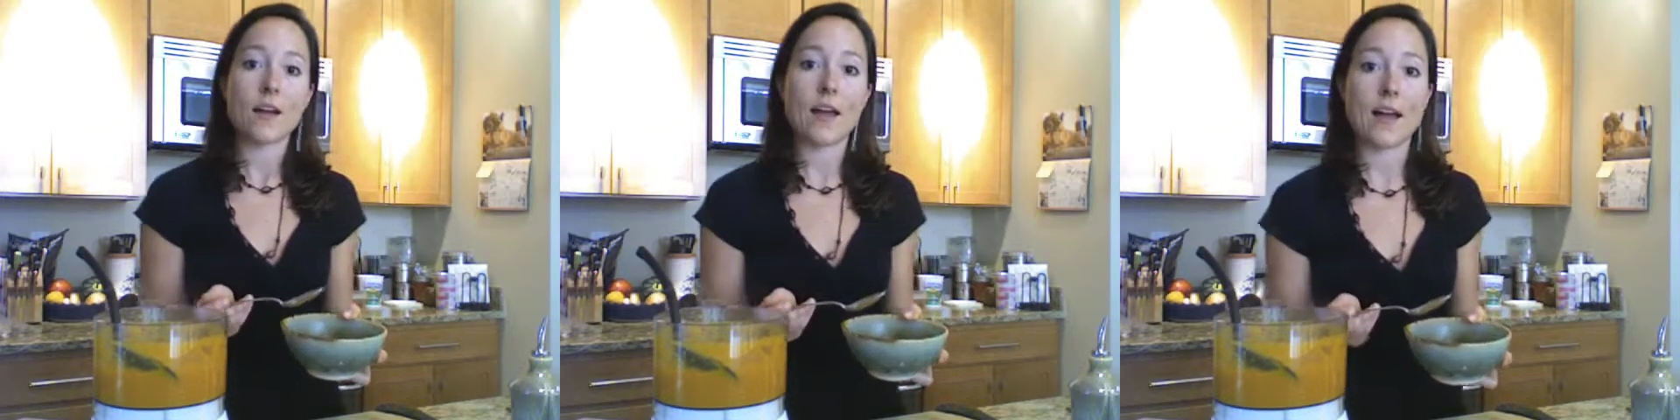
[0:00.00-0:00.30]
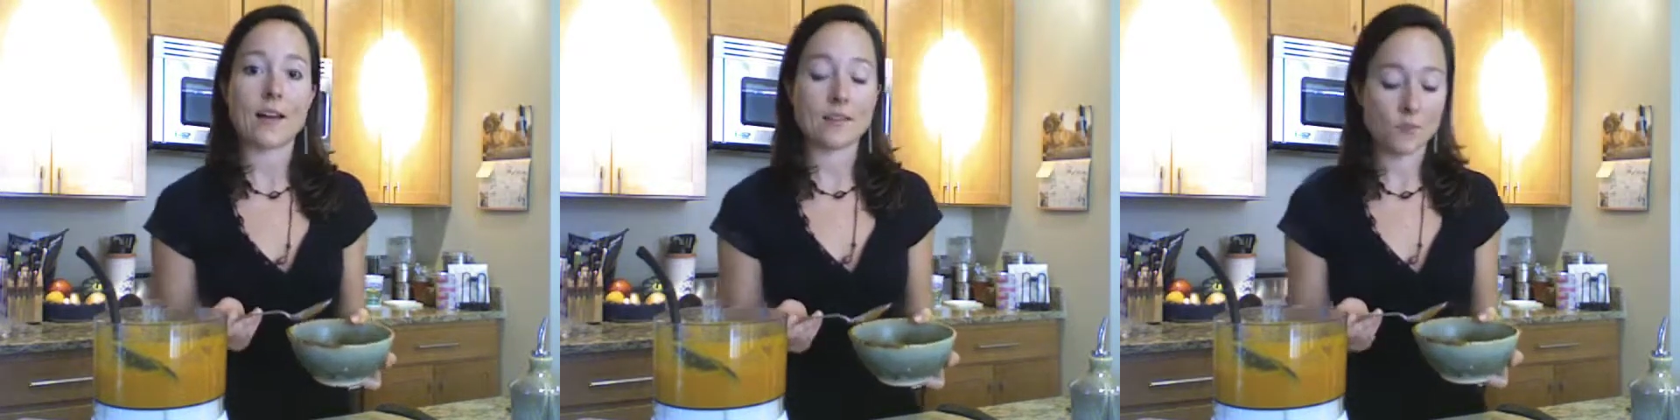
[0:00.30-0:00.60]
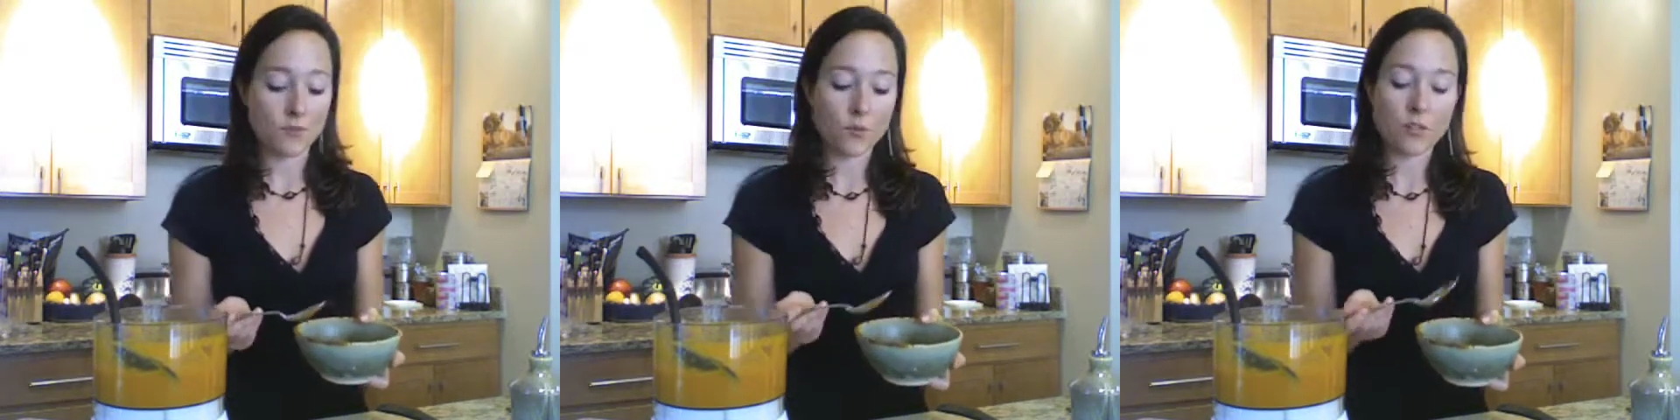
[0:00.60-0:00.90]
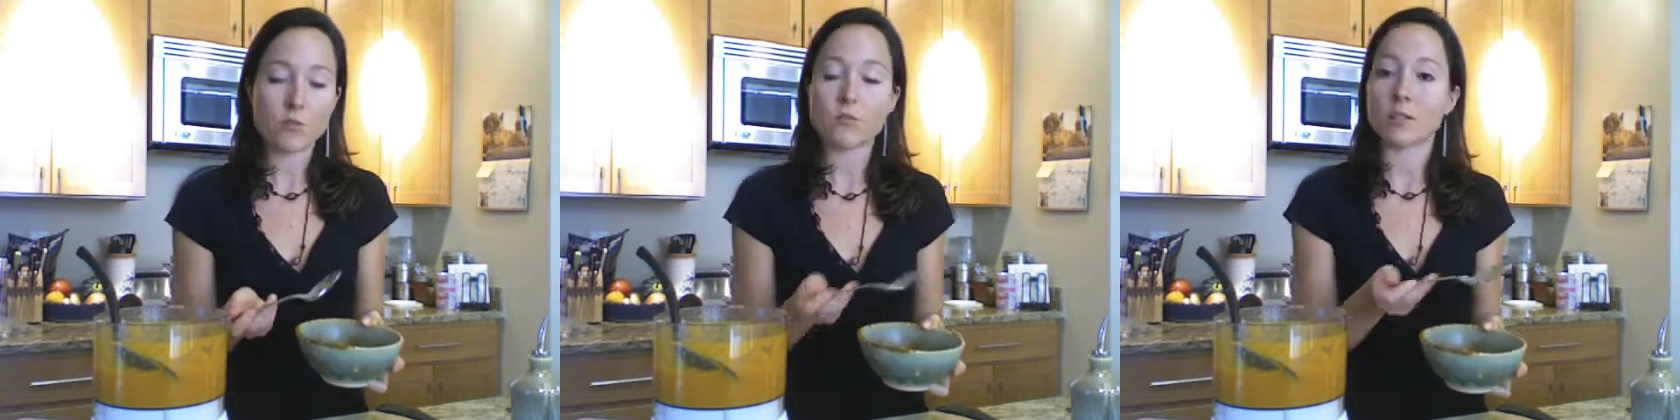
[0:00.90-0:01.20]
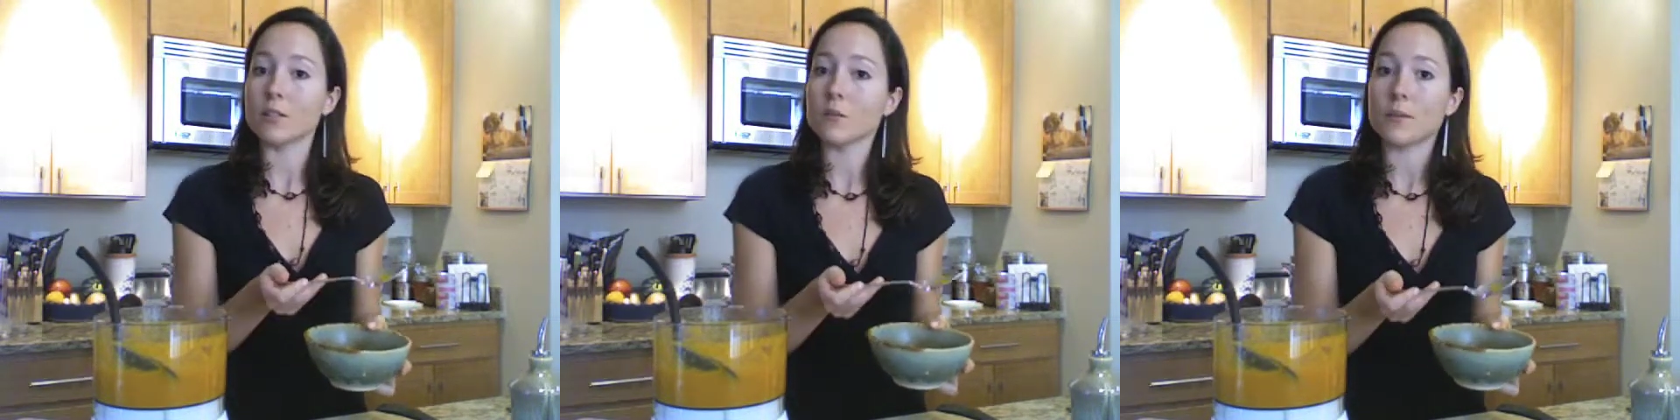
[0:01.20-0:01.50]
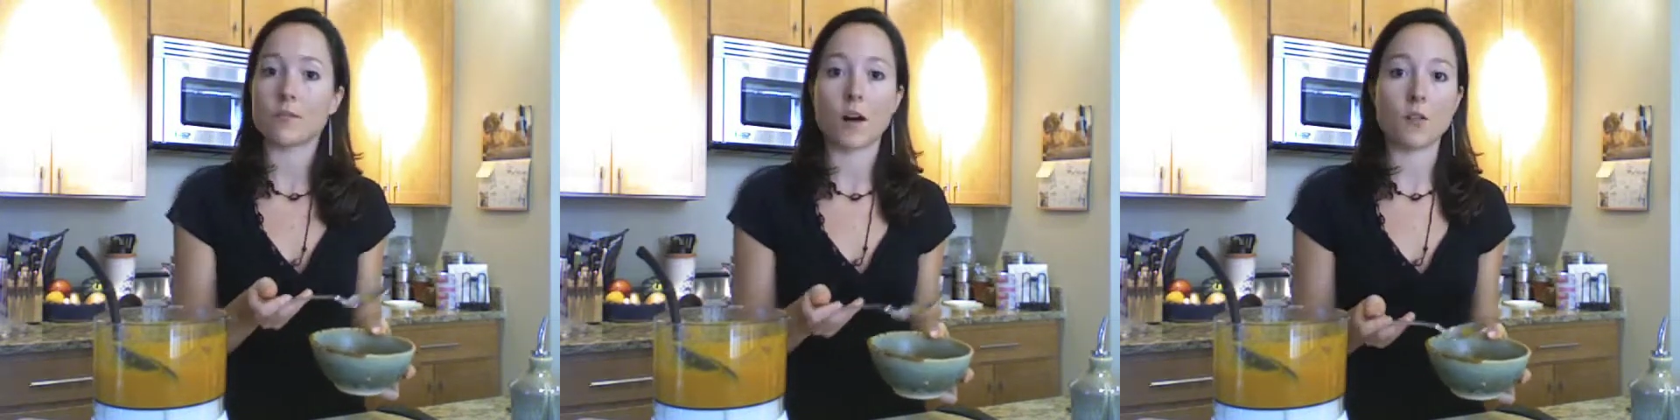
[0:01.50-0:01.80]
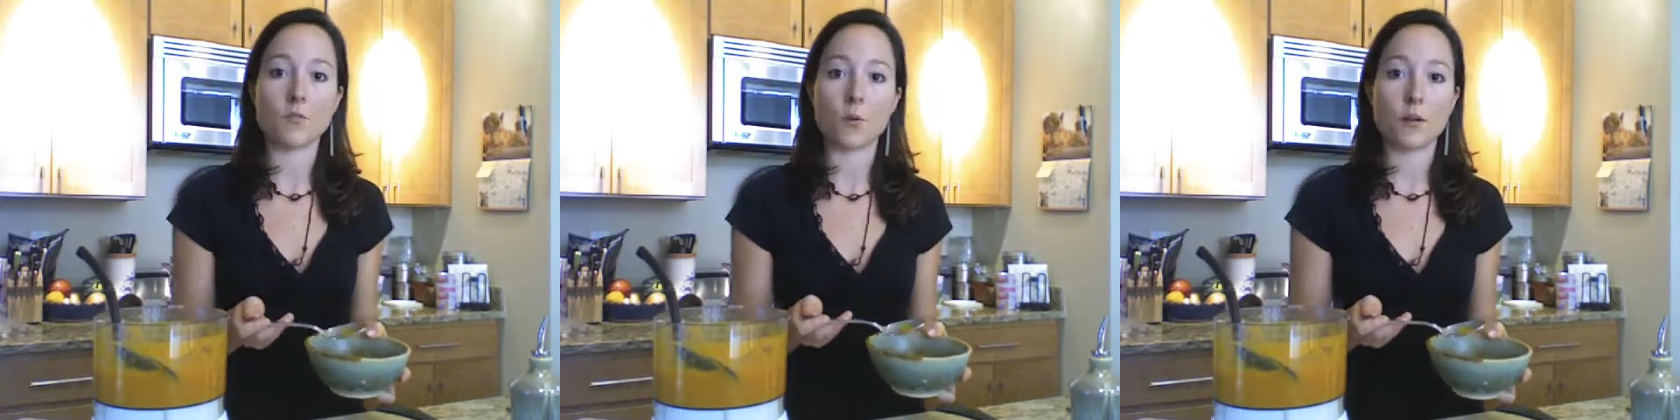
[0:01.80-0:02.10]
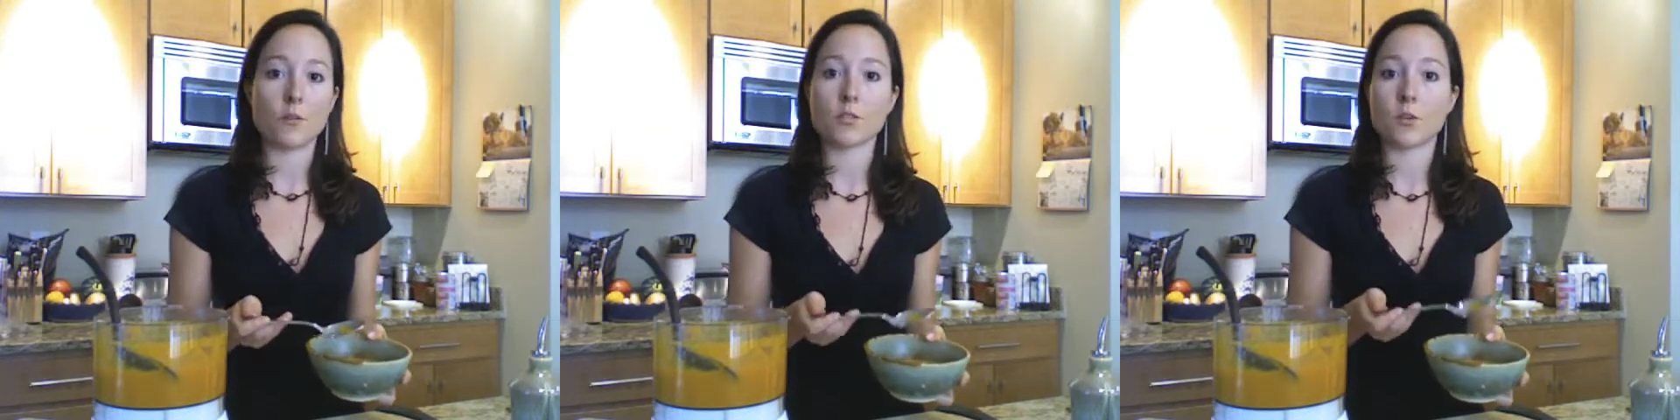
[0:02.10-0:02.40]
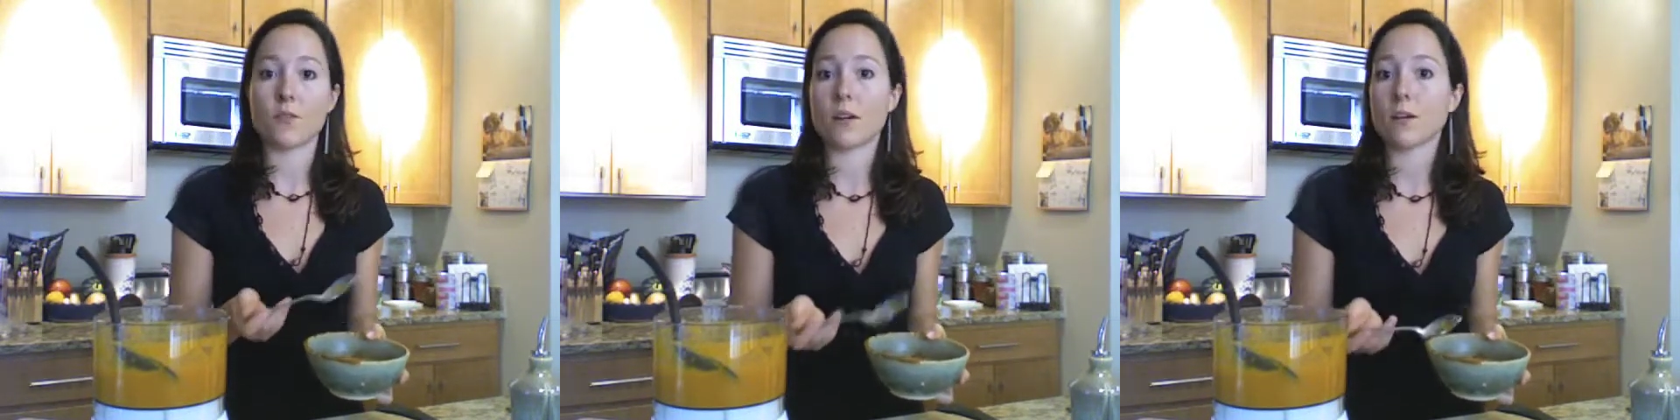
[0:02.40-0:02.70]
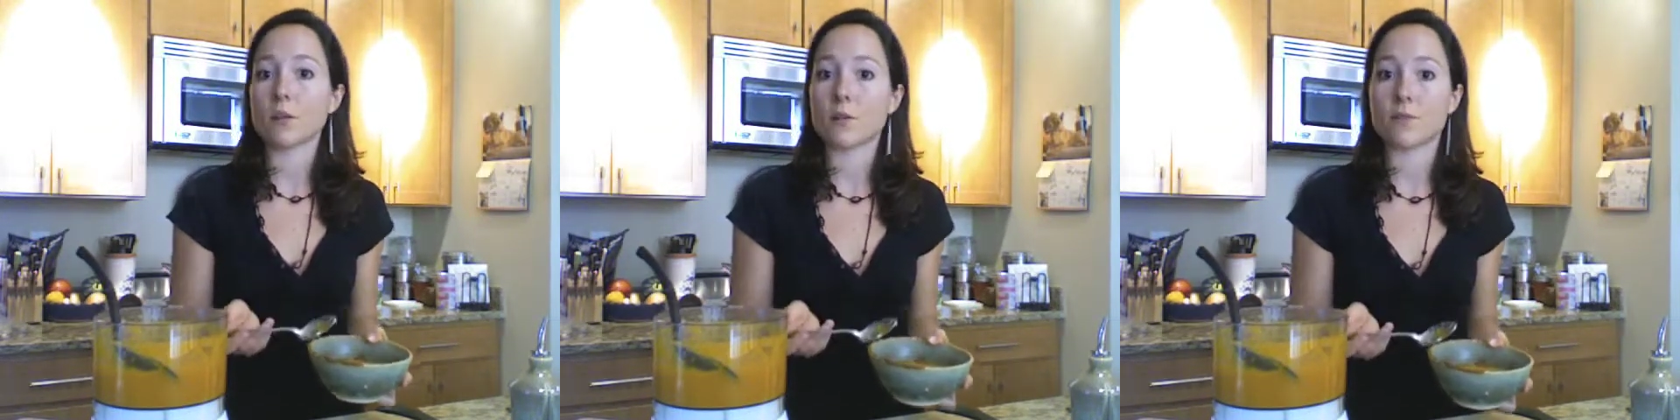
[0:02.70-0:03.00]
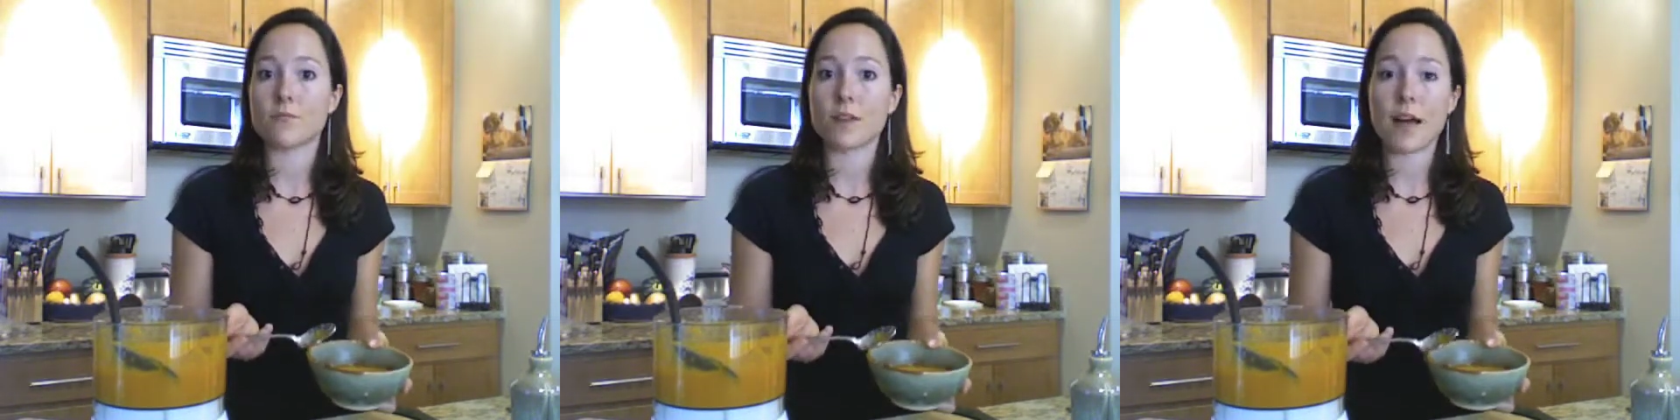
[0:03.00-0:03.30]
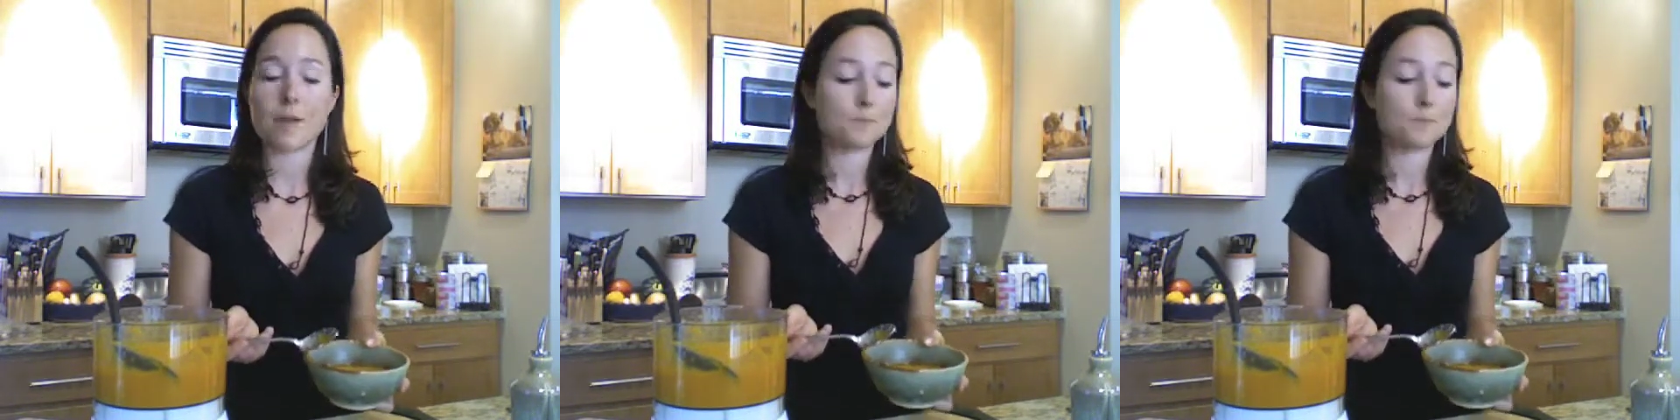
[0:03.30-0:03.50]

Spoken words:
And we've only used a little bit of olive oil, so very low in fat,